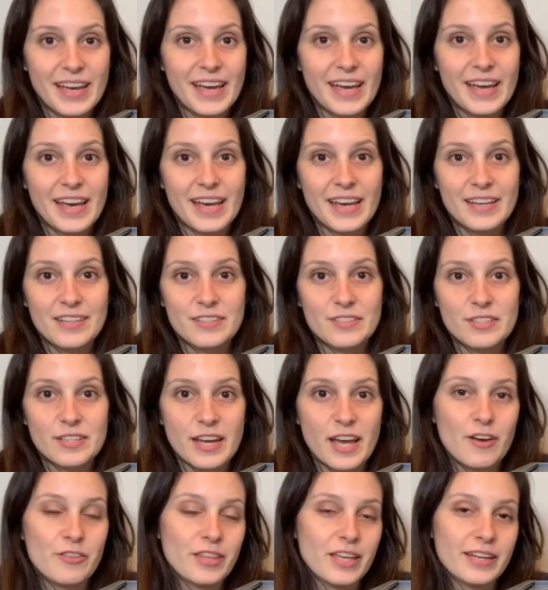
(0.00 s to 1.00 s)
And
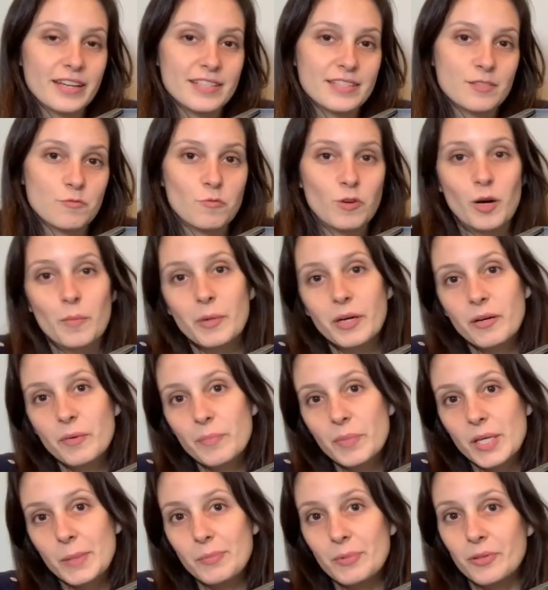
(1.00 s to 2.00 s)
now that it's warmer,
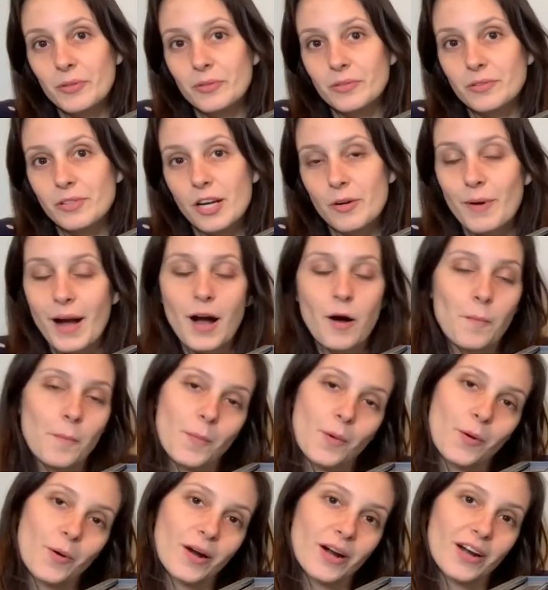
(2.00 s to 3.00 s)
people go out
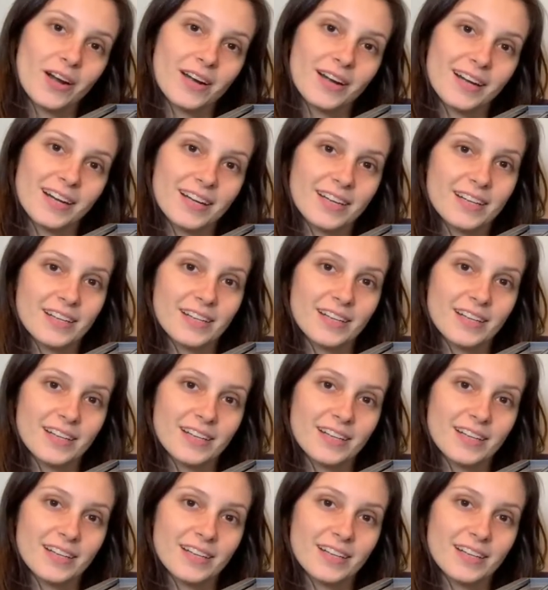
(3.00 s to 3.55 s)
more.